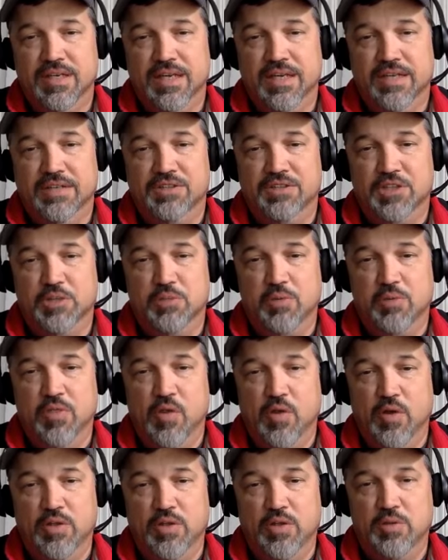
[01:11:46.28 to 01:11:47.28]
and shoot it with
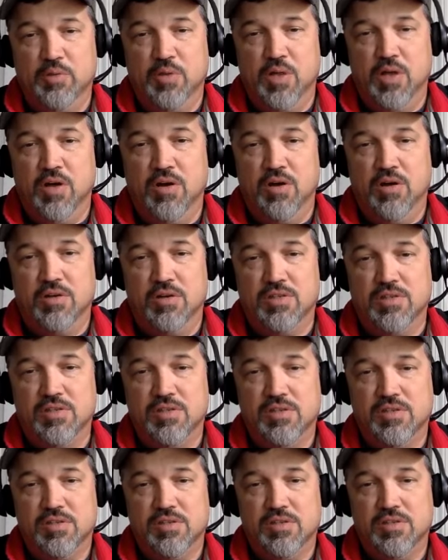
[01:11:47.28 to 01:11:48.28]
thirty-two
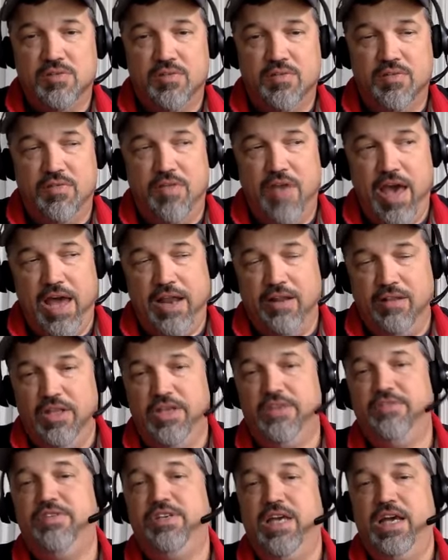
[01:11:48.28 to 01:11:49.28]
longs, that
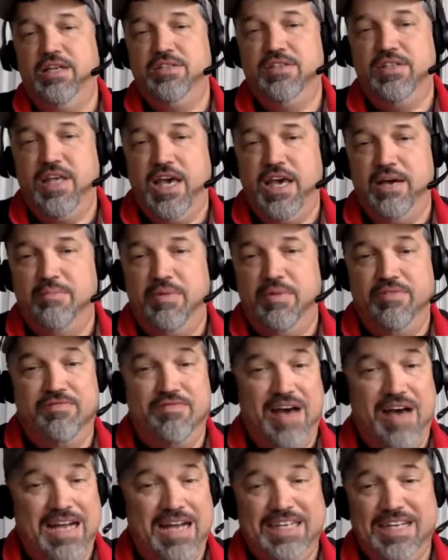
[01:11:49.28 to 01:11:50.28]
alleviates that. But
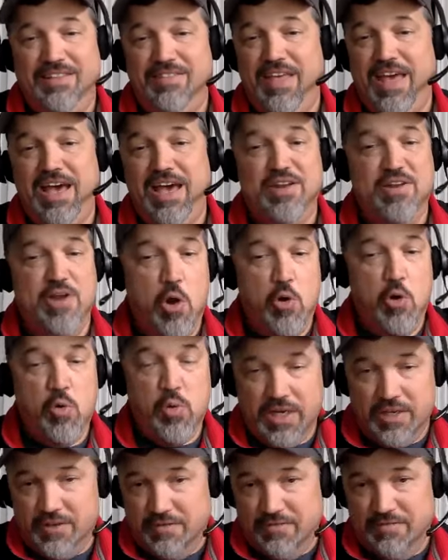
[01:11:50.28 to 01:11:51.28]
finding that,
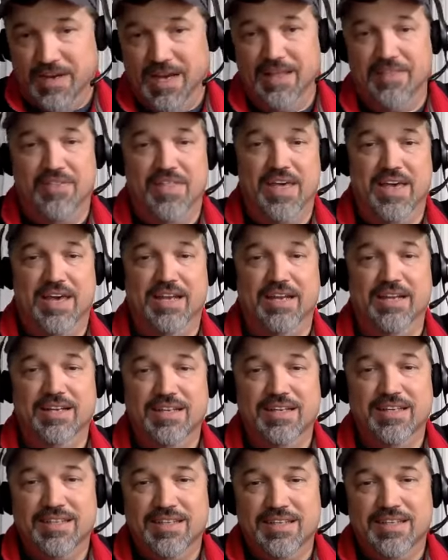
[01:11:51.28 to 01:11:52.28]
knowing to find that,
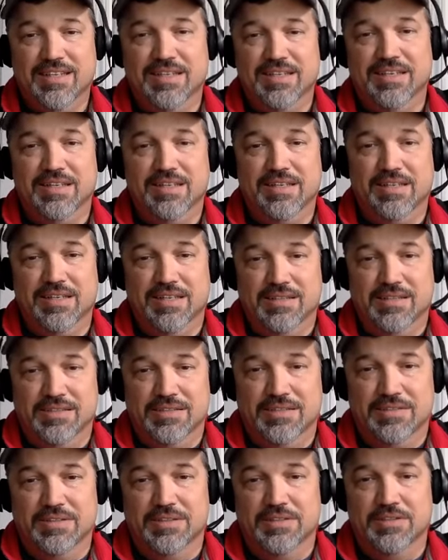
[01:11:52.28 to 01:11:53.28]

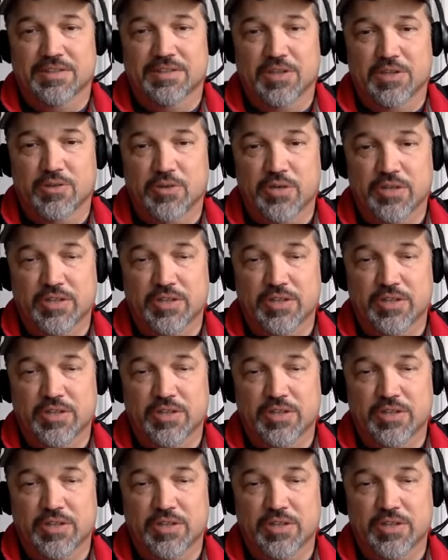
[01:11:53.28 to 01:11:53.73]
is is another